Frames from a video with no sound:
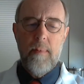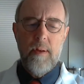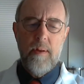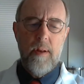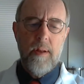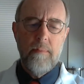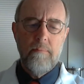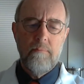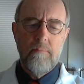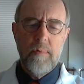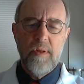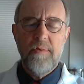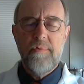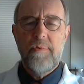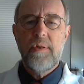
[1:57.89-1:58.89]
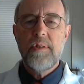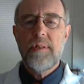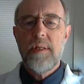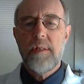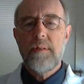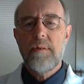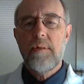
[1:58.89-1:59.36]
And this verse
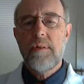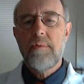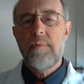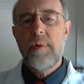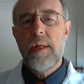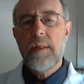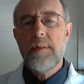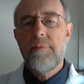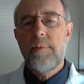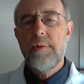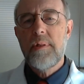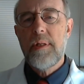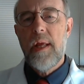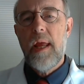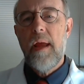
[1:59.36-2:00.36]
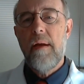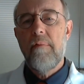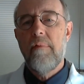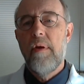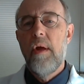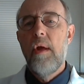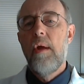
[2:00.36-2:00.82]
says, of course, we're not supposed to have
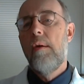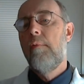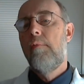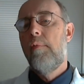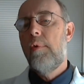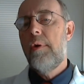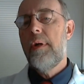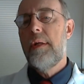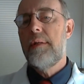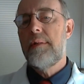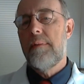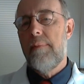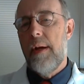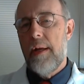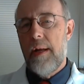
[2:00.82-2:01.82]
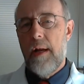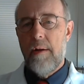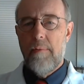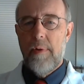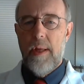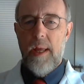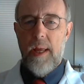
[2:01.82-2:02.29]
worries about
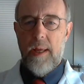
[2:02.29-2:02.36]
how we